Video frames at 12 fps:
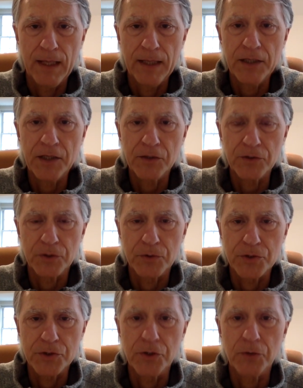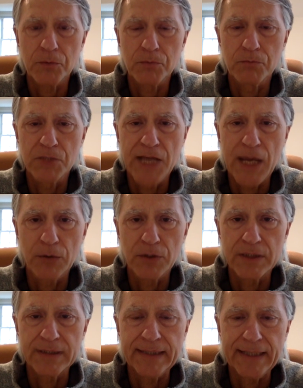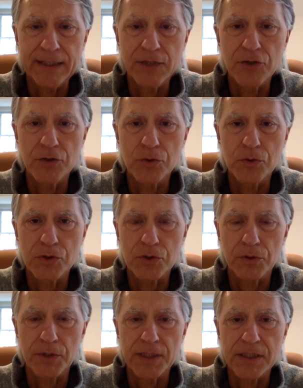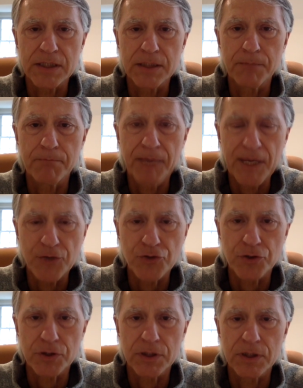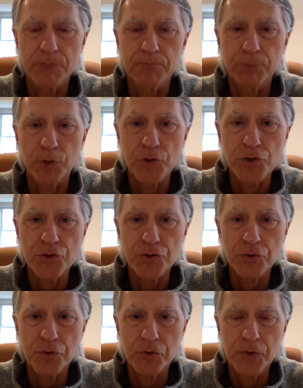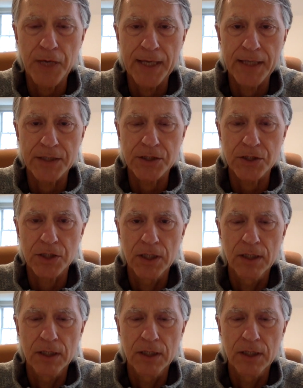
And here there is no doubt that the end user is the patient, the person who has